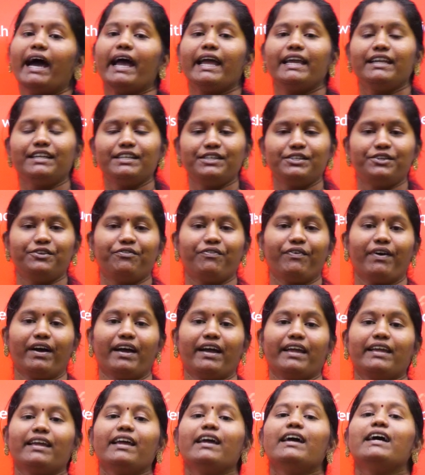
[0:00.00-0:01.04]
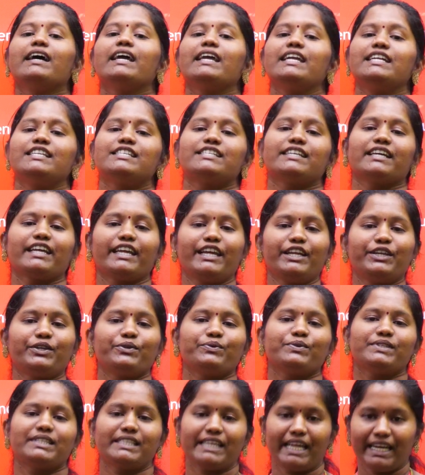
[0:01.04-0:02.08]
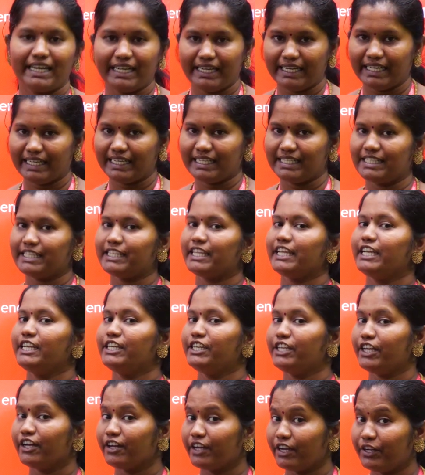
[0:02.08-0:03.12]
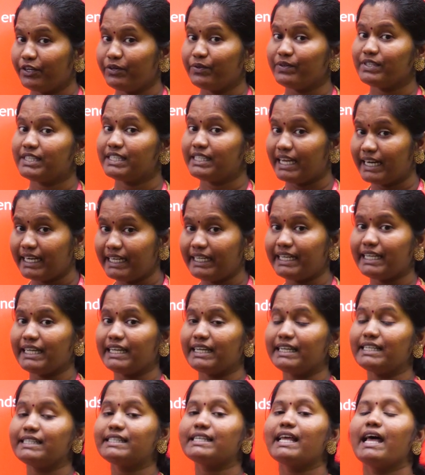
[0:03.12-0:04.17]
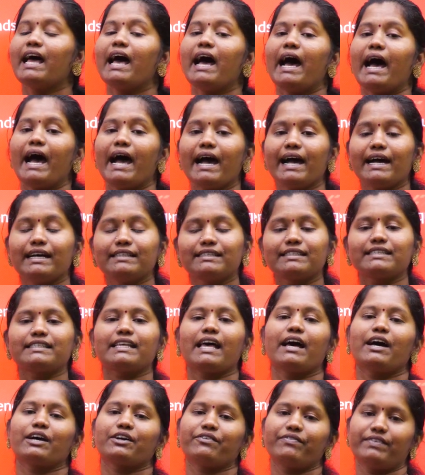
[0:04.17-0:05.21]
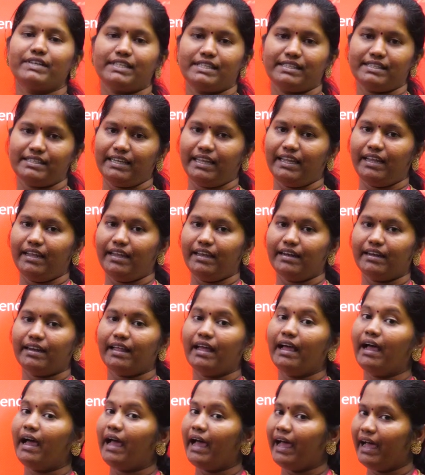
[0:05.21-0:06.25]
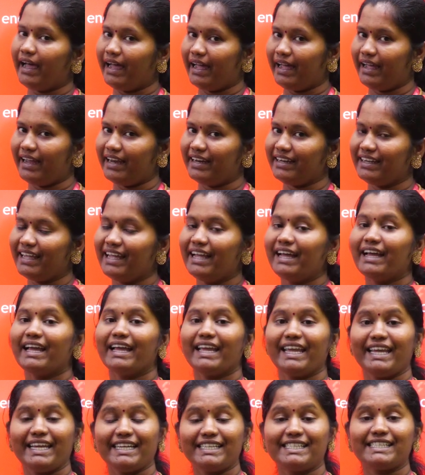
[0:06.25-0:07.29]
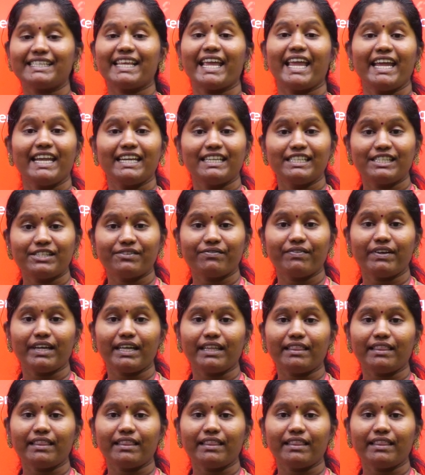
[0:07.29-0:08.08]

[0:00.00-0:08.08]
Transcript: identify interrogative sentence. Interrogative sentence asks a question and it ends